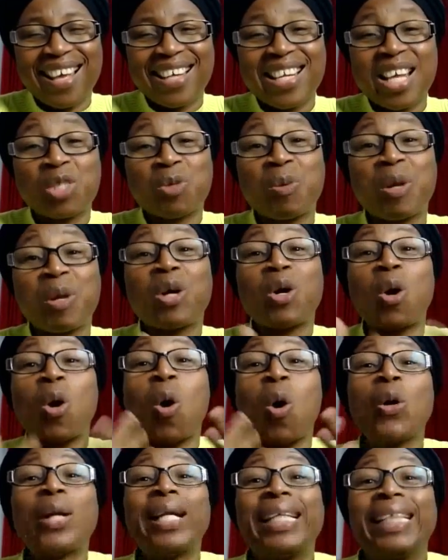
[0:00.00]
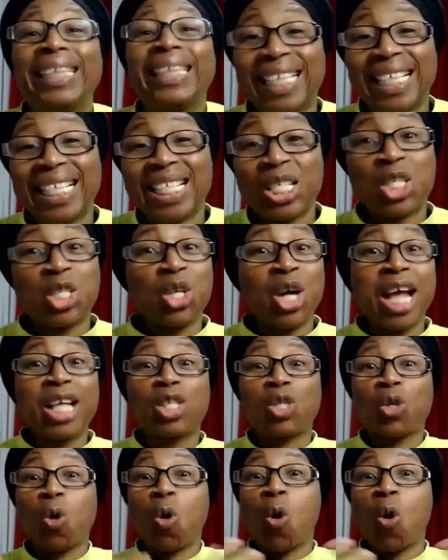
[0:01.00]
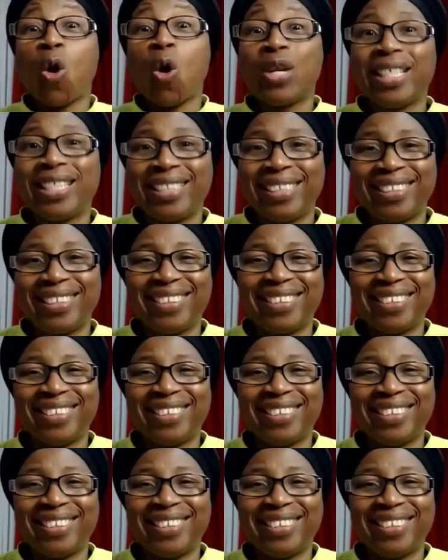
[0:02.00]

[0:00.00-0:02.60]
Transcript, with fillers: they speak holy, dress holy.